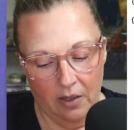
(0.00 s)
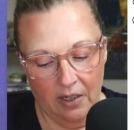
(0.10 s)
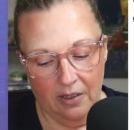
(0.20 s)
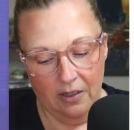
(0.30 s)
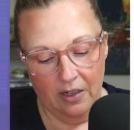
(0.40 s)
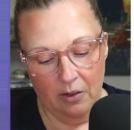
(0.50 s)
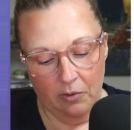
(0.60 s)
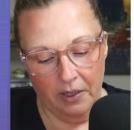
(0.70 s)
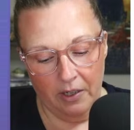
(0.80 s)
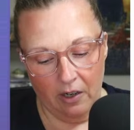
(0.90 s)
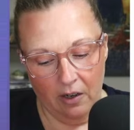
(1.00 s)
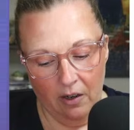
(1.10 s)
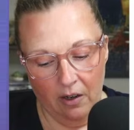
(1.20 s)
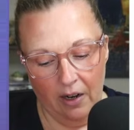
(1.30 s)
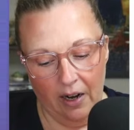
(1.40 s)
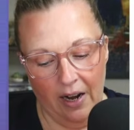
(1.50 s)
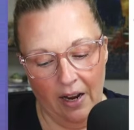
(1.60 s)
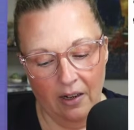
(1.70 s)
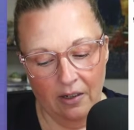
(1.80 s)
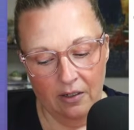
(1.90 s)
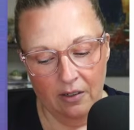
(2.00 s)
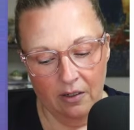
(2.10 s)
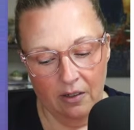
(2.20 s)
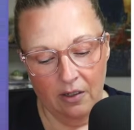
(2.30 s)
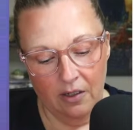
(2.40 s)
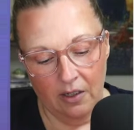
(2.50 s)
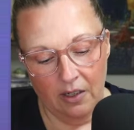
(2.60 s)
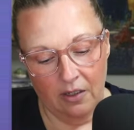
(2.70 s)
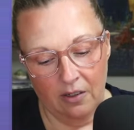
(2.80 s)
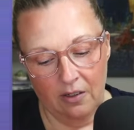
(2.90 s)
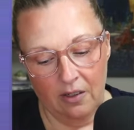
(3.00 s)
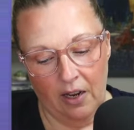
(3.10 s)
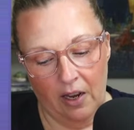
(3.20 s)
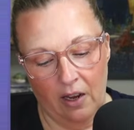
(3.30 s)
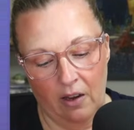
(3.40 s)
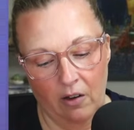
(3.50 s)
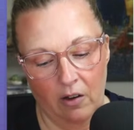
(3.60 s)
It's an e-reader and it's a